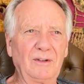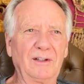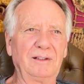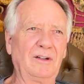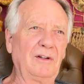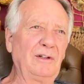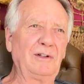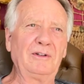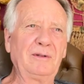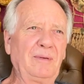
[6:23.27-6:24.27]
or,
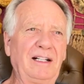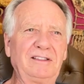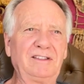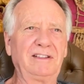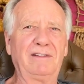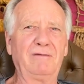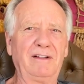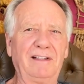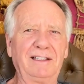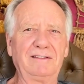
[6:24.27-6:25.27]
oh, the prices of
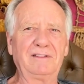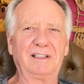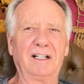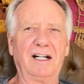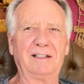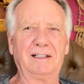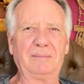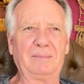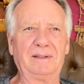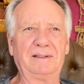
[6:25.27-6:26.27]
everything have gone
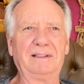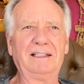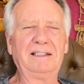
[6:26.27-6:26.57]
up. Or,